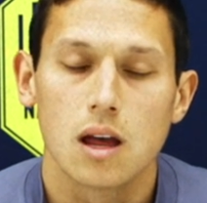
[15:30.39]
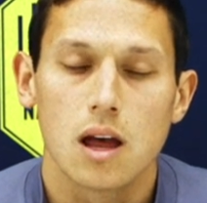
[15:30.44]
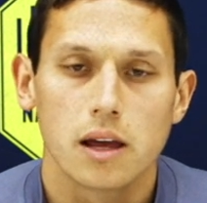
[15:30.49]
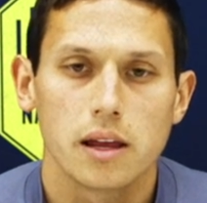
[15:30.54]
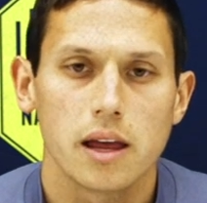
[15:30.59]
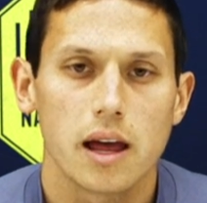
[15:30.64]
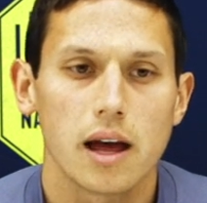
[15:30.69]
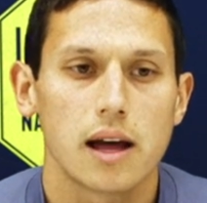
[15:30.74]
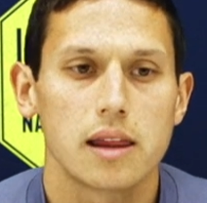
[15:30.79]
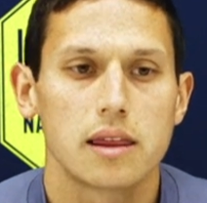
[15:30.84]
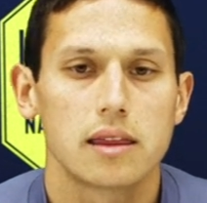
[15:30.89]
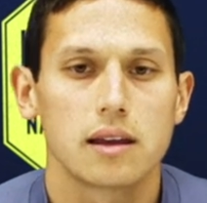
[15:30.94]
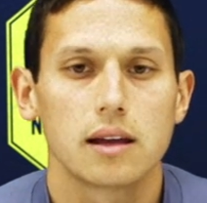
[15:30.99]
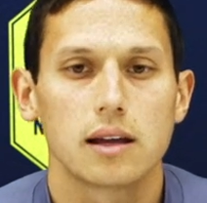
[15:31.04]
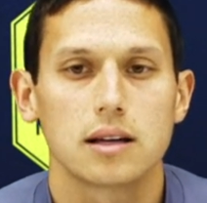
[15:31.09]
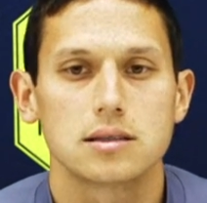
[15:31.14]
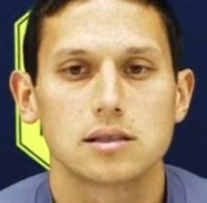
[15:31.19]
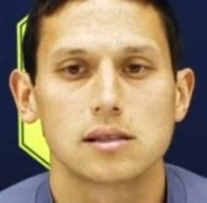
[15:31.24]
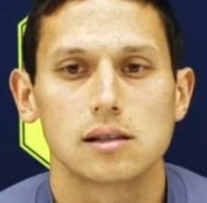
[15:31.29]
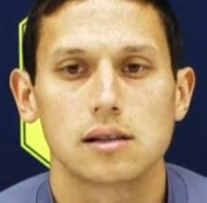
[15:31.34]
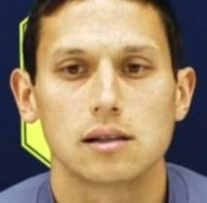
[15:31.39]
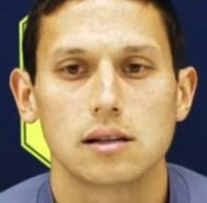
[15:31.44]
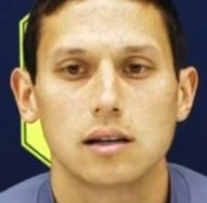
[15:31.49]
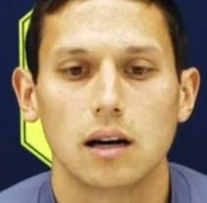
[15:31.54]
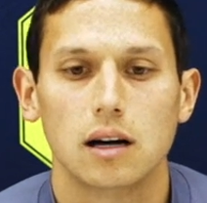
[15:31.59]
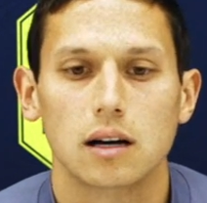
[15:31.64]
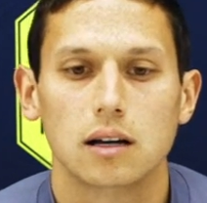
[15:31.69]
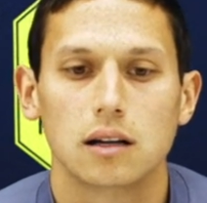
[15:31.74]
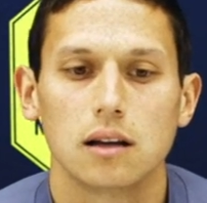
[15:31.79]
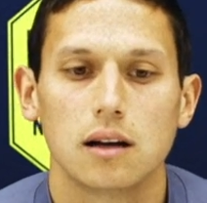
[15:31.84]
Yeah, I think as
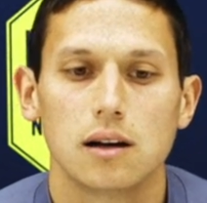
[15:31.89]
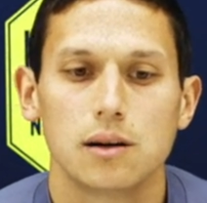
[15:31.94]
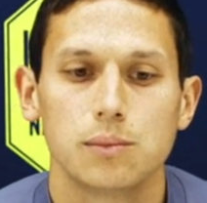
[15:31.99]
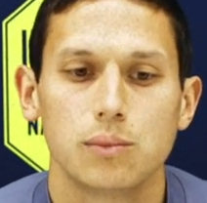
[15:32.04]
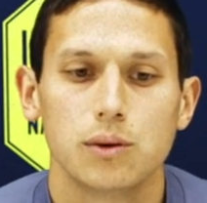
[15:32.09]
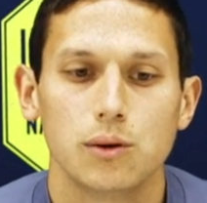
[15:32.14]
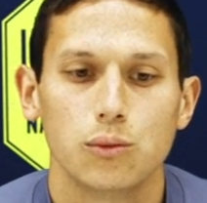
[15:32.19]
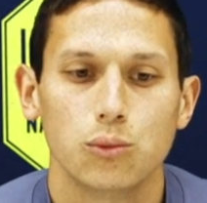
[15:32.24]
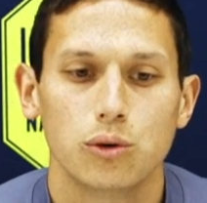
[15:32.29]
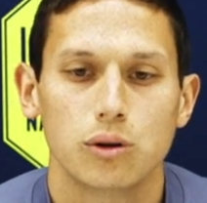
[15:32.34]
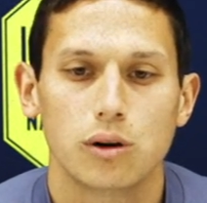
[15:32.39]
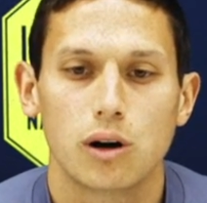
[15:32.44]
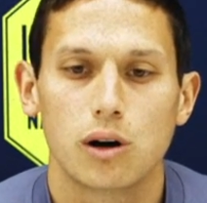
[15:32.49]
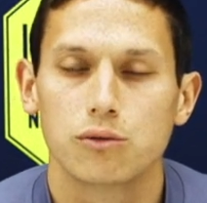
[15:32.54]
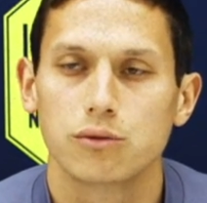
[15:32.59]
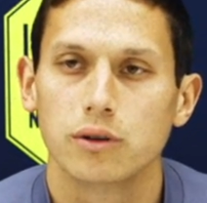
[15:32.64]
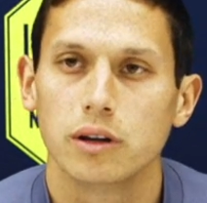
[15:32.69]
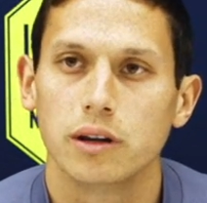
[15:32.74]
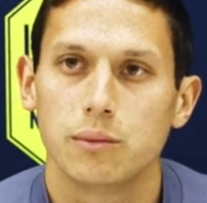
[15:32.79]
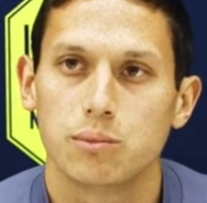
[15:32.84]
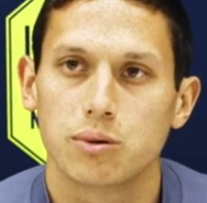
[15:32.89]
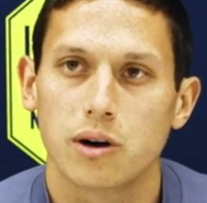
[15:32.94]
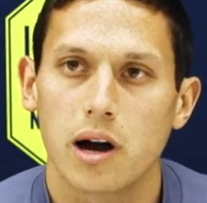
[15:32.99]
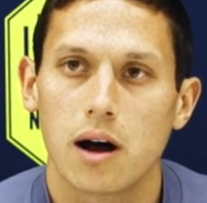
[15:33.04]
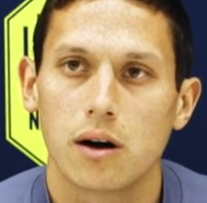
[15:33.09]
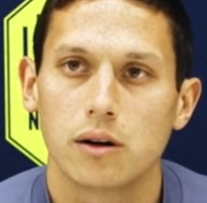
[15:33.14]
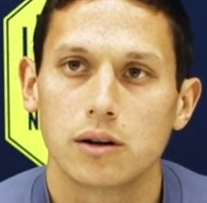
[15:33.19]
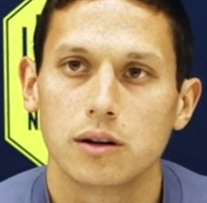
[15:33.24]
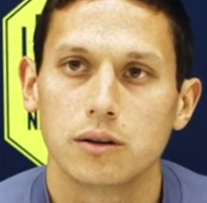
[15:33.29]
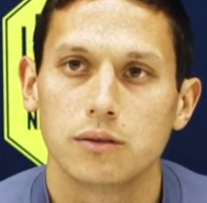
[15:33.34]
a club, we're all really
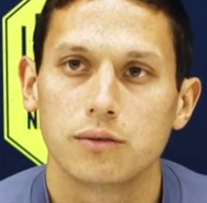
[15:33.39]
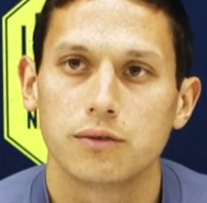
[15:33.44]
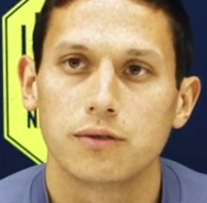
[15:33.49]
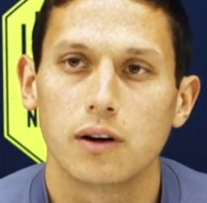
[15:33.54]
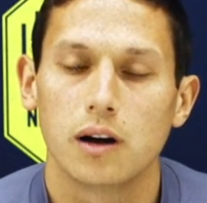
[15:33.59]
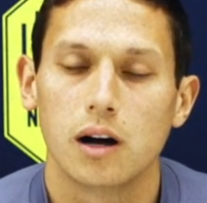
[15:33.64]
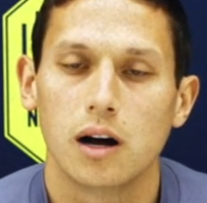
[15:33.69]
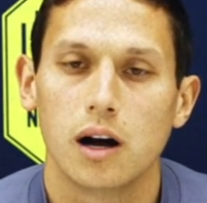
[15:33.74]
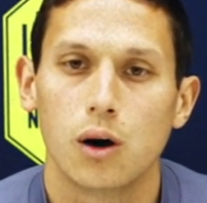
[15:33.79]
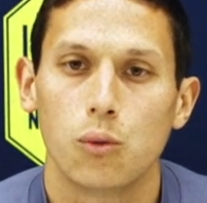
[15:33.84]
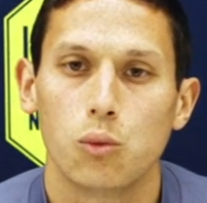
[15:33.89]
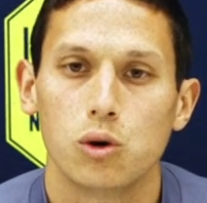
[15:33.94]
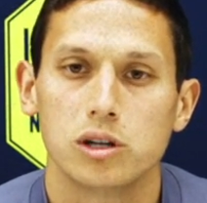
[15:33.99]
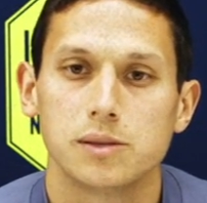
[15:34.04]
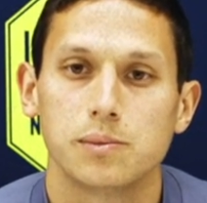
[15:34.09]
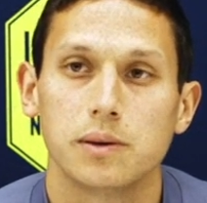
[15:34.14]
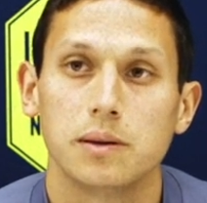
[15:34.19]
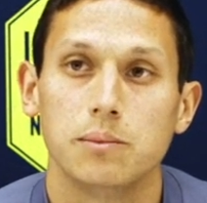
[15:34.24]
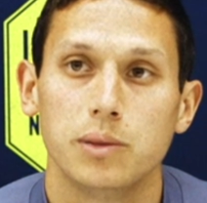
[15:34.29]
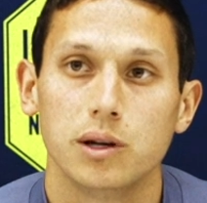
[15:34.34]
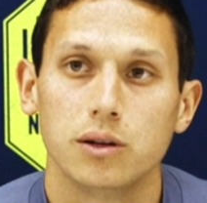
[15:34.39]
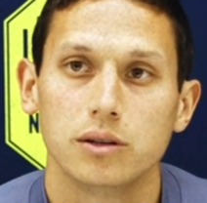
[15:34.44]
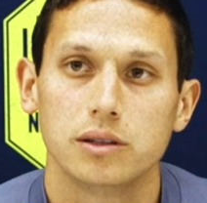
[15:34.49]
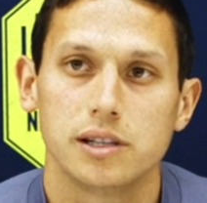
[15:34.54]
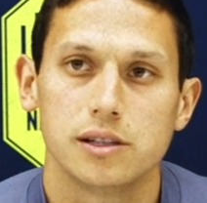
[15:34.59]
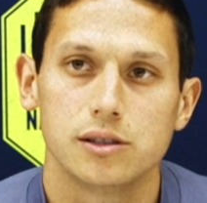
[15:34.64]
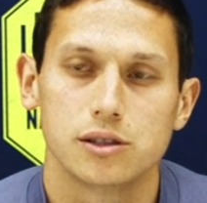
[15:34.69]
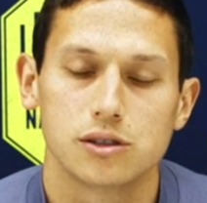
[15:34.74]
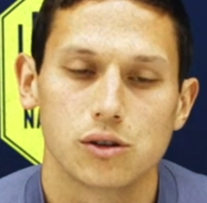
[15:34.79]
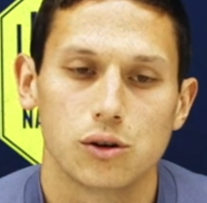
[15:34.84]
proud of what's been built
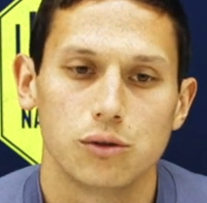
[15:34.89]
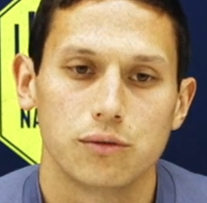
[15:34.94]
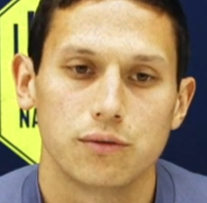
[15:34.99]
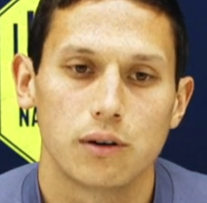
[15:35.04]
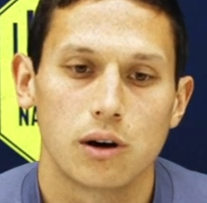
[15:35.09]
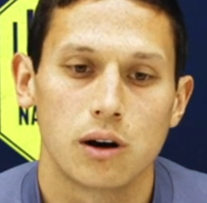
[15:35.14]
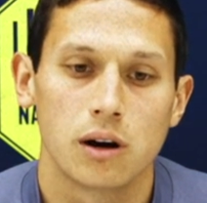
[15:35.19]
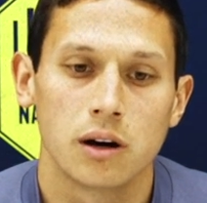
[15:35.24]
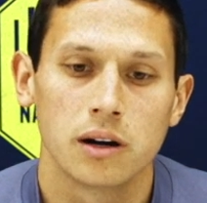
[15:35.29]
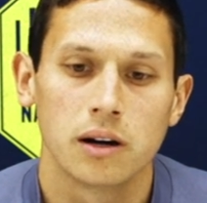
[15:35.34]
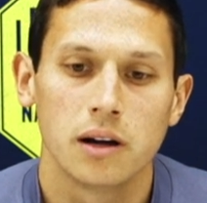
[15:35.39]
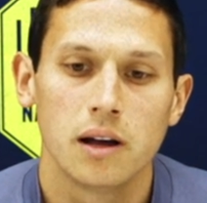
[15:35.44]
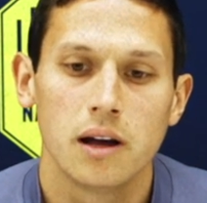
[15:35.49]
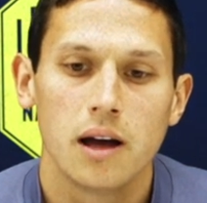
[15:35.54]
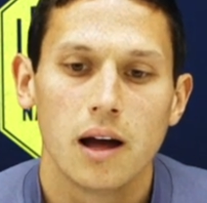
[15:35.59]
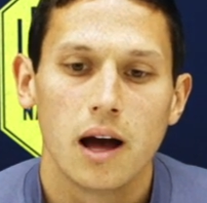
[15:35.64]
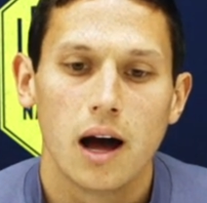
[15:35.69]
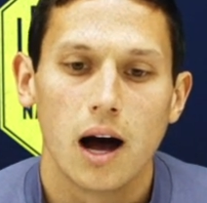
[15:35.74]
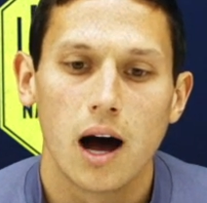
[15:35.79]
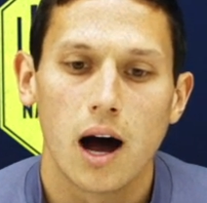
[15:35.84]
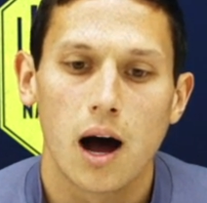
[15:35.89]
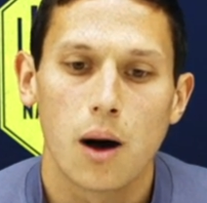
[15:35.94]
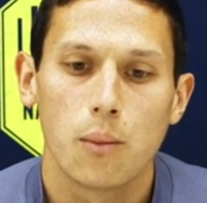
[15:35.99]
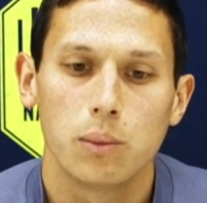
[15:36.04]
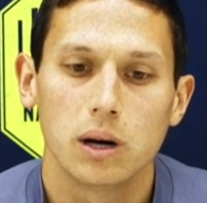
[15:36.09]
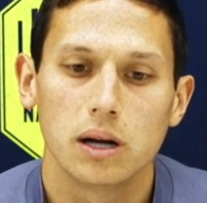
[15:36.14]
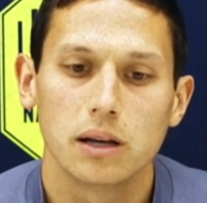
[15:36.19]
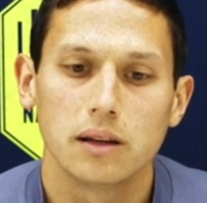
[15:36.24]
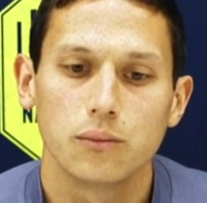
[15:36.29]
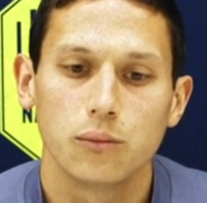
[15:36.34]
here so far.
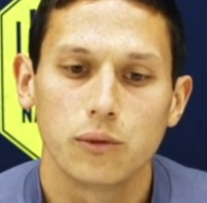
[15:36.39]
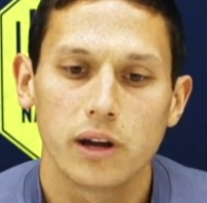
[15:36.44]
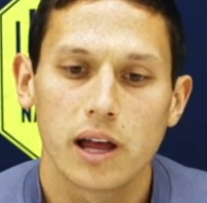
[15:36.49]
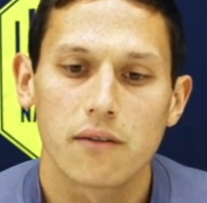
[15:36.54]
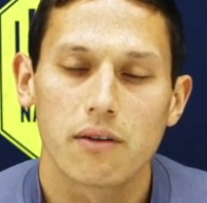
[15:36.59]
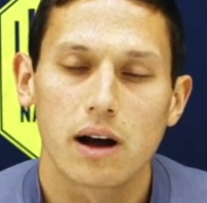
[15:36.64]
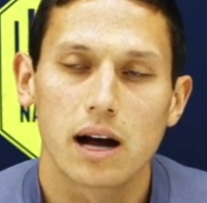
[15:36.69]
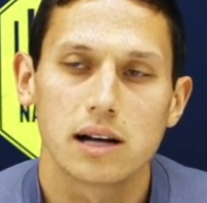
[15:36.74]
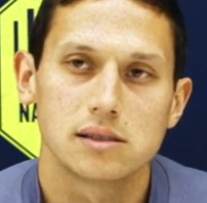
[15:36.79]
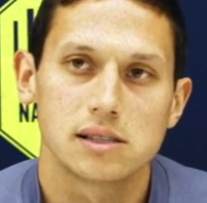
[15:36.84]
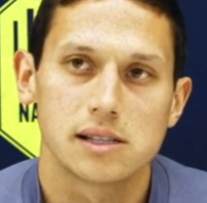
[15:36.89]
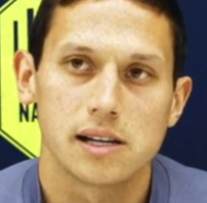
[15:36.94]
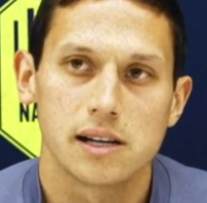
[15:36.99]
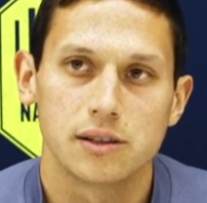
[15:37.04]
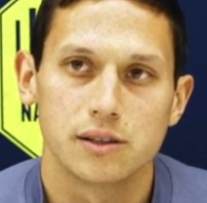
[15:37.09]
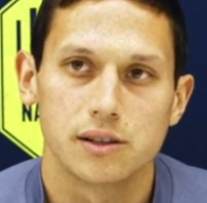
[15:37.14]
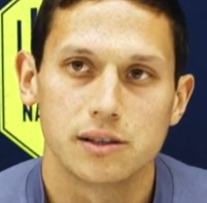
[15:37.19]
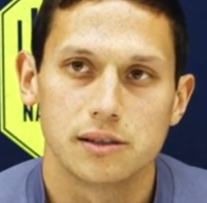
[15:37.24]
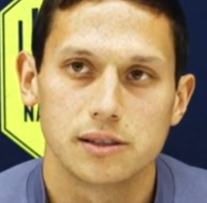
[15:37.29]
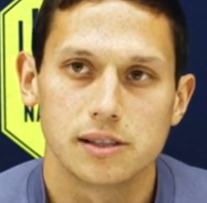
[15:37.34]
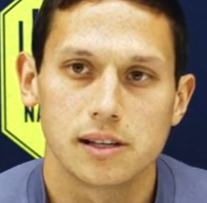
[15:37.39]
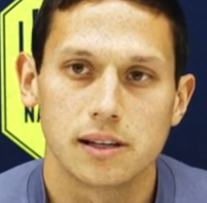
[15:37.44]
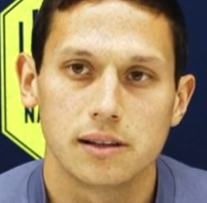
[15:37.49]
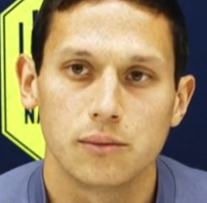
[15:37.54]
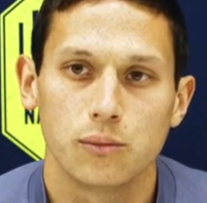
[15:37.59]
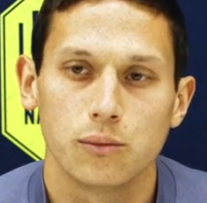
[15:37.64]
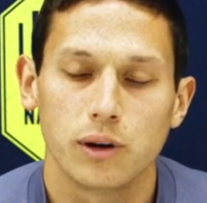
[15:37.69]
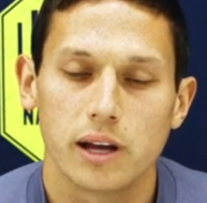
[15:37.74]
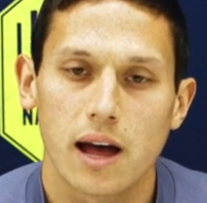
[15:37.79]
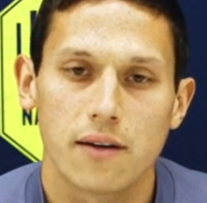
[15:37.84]
But we have high standards,
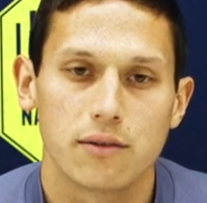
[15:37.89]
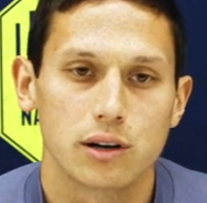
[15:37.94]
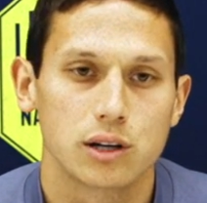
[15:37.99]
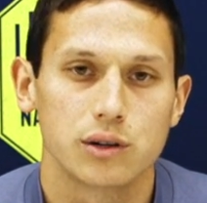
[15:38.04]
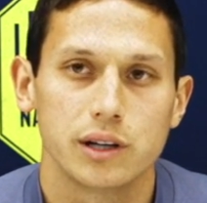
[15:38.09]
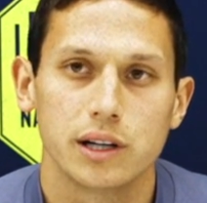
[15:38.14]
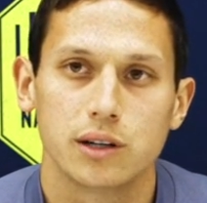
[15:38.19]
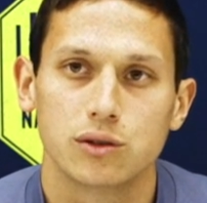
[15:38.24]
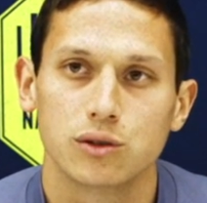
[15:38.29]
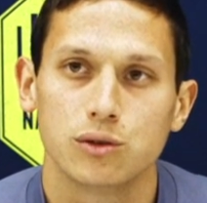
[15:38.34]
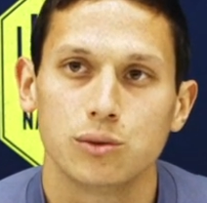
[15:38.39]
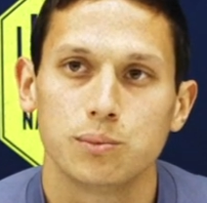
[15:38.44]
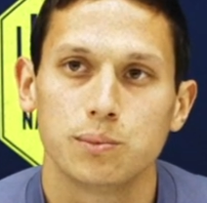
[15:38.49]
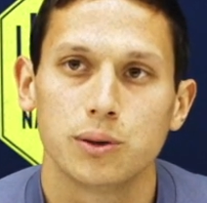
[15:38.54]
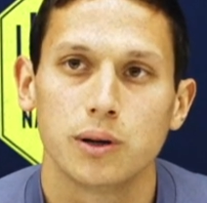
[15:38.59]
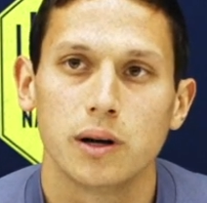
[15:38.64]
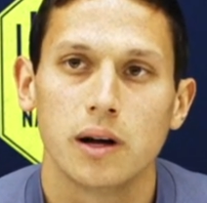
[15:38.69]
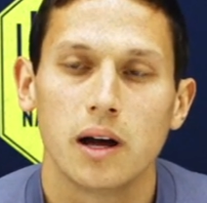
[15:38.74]
and we have a great group,